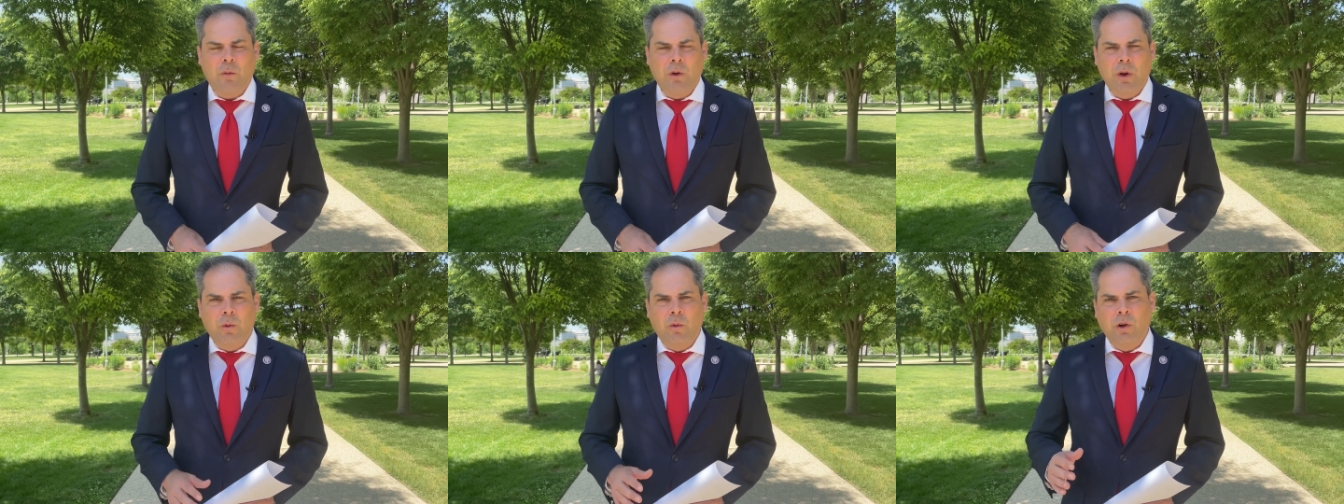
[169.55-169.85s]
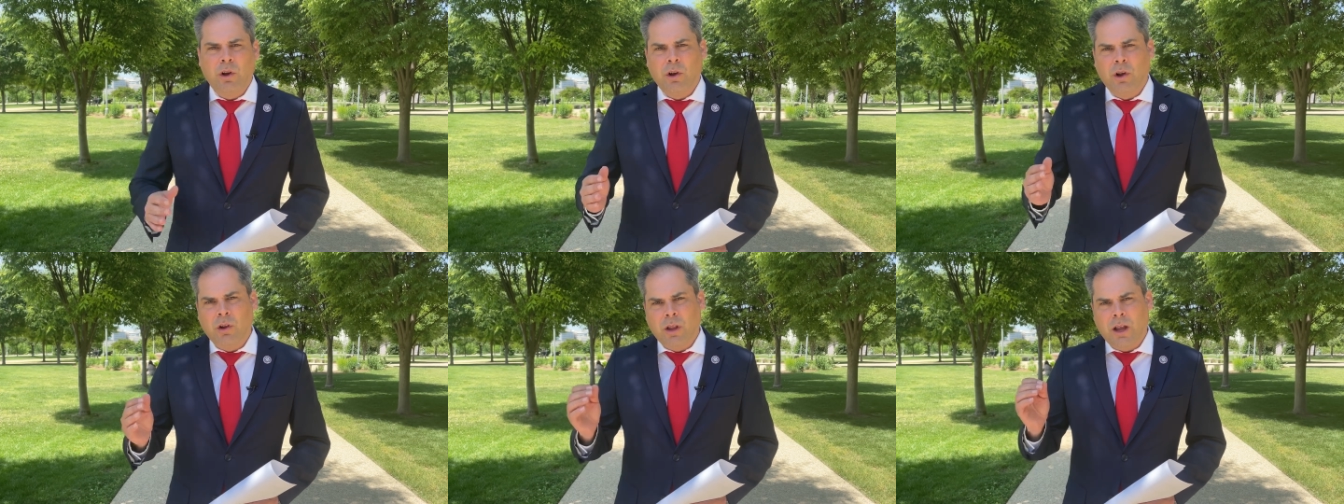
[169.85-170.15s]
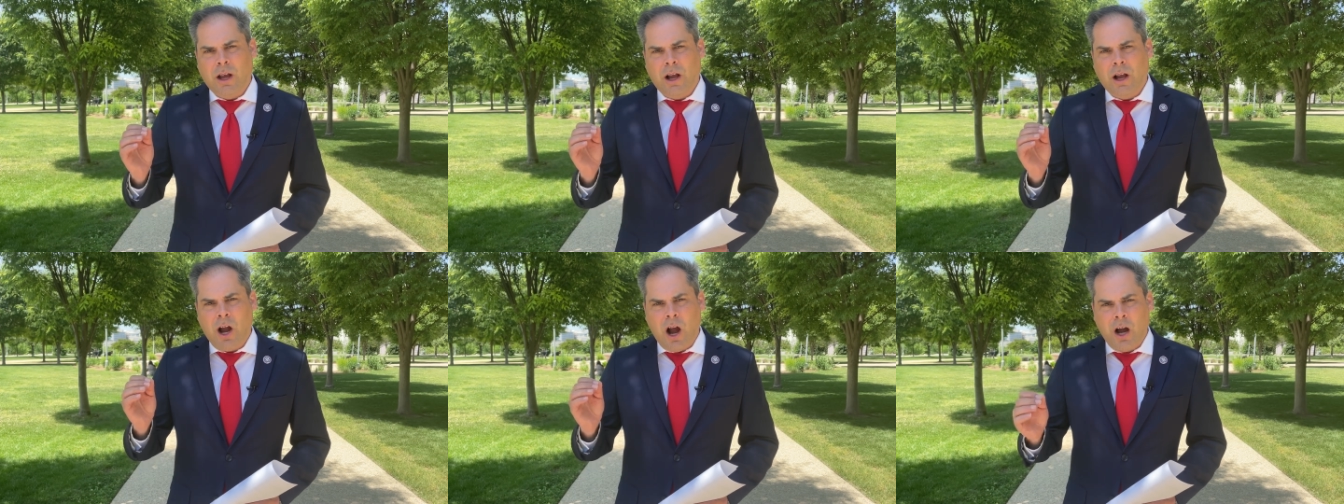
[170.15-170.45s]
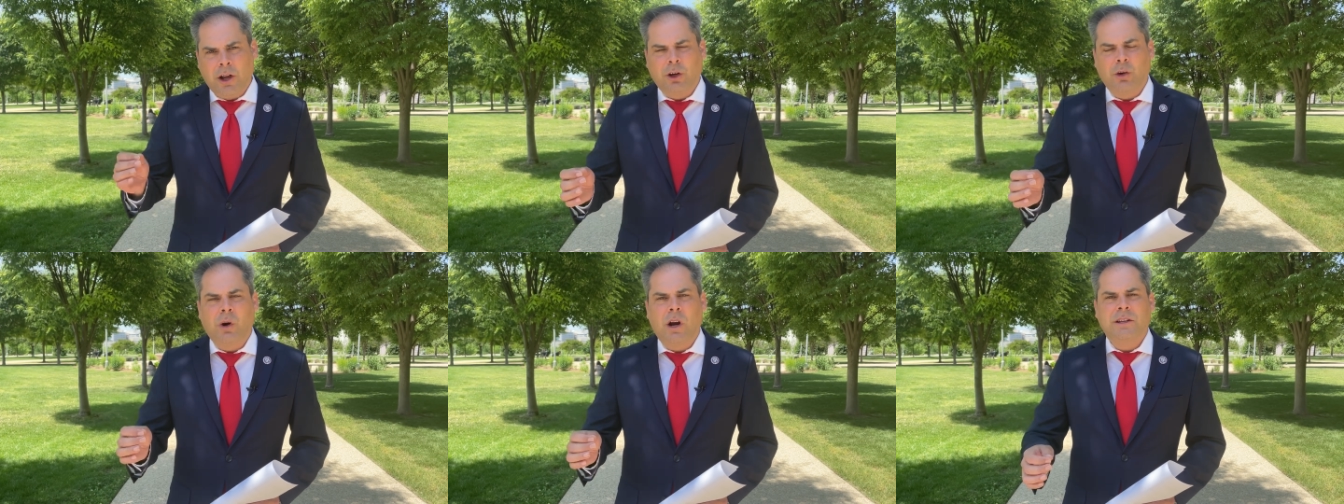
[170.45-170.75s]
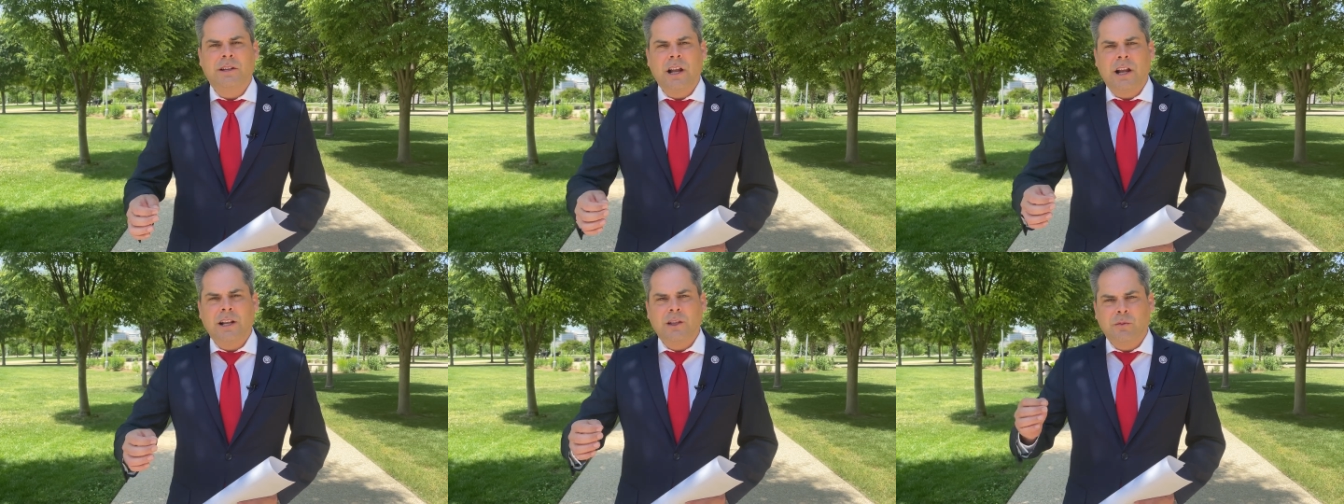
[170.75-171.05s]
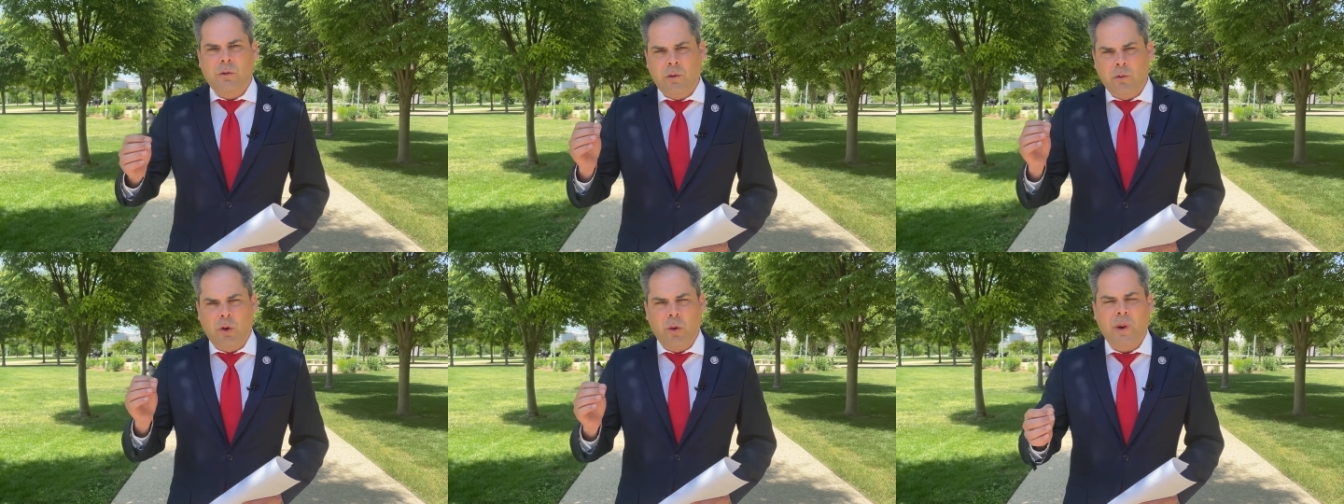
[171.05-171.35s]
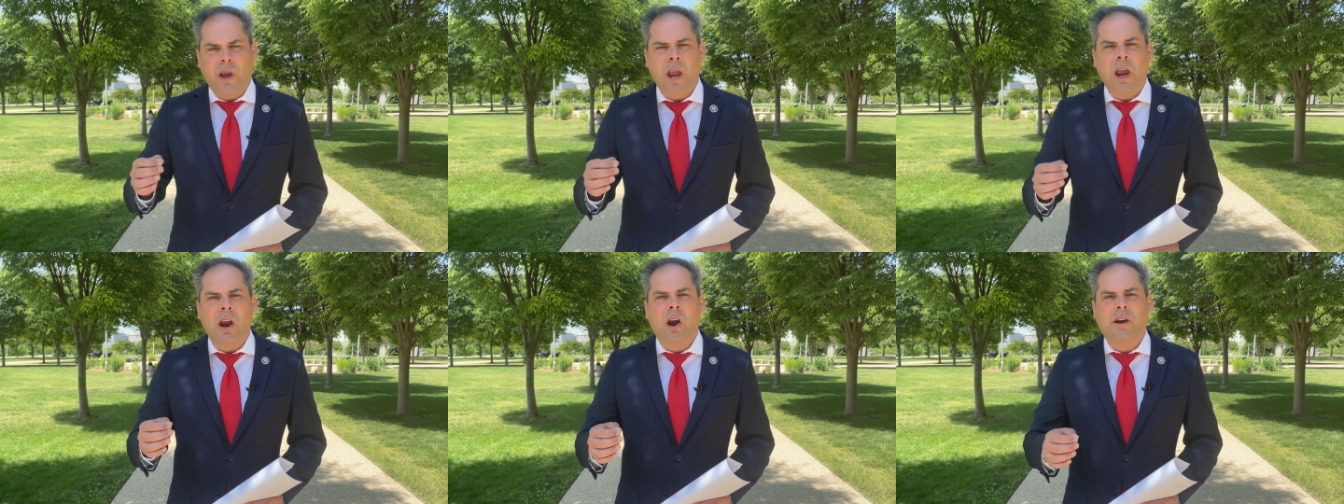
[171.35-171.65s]
We will honor our debts. We will
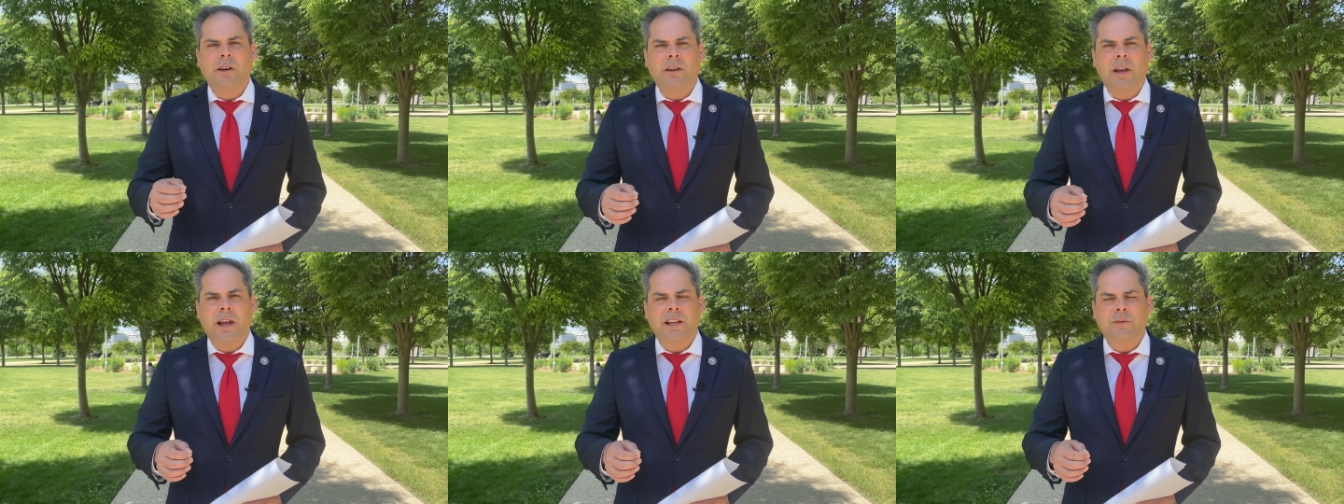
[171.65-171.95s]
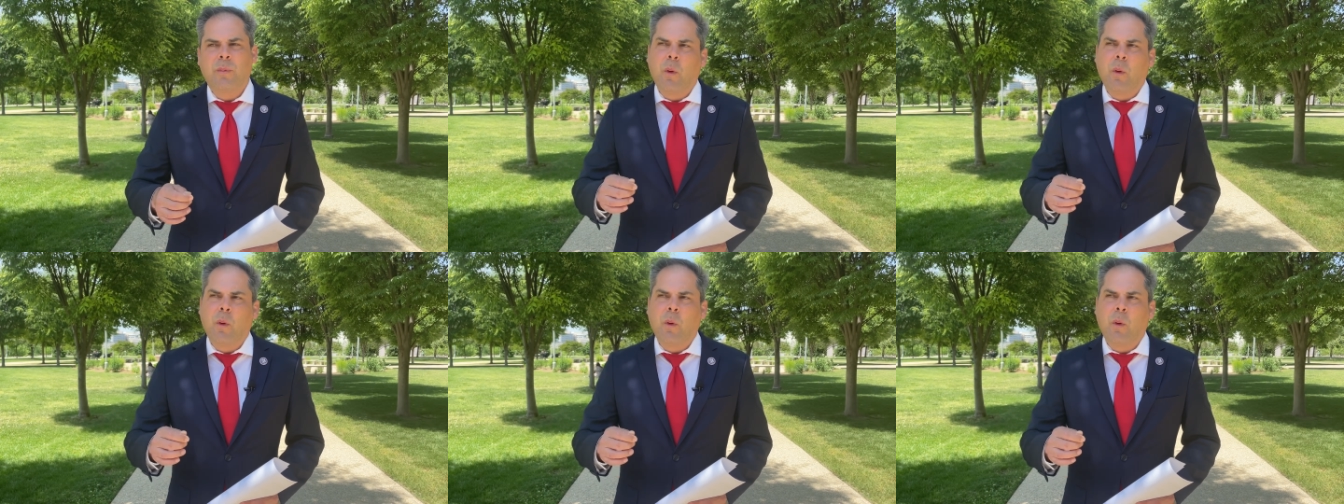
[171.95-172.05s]
pay our debts,